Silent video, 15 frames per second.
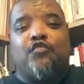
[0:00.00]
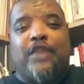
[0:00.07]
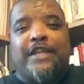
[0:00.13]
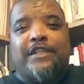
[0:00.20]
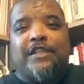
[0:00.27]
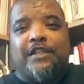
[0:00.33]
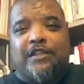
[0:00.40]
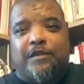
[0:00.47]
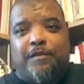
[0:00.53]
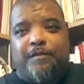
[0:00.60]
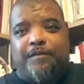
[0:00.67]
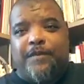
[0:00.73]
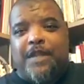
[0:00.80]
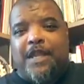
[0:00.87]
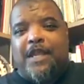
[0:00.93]
racism
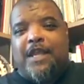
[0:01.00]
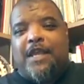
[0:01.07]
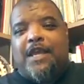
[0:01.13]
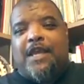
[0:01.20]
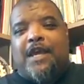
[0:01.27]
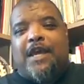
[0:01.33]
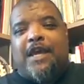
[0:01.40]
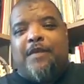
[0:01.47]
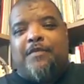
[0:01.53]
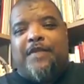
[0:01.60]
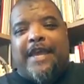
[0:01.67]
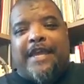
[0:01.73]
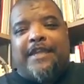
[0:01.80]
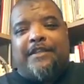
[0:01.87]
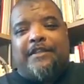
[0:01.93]

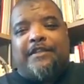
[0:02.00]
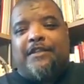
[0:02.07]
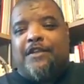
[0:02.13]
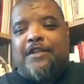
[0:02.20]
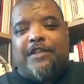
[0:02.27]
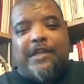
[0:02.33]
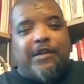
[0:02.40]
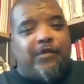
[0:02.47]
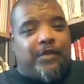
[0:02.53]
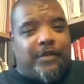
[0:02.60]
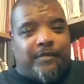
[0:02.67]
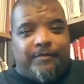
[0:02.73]
that is continuing